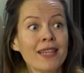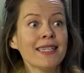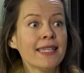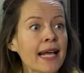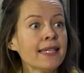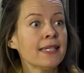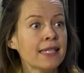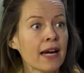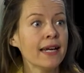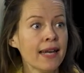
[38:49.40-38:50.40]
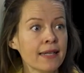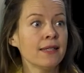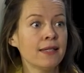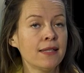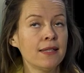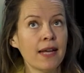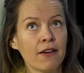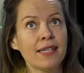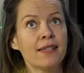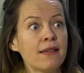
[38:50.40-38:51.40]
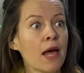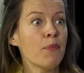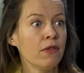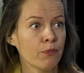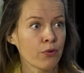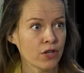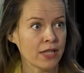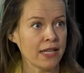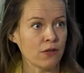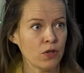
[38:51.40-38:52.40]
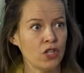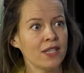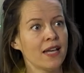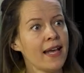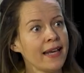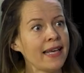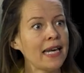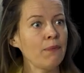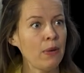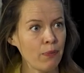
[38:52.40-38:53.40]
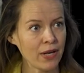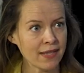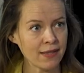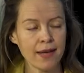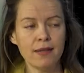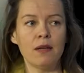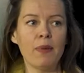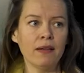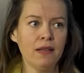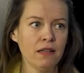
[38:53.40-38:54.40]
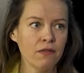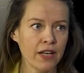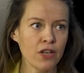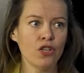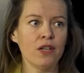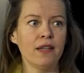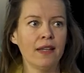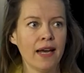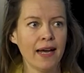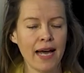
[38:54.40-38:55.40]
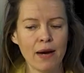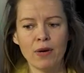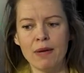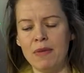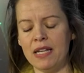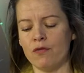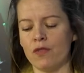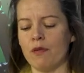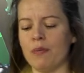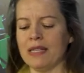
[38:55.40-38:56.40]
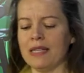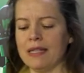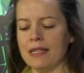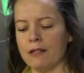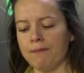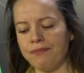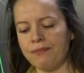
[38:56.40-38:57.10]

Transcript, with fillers: that's necessary, a necessary step in the process, which is getting people excited about the innovation and, uh, and what it means for their businesses.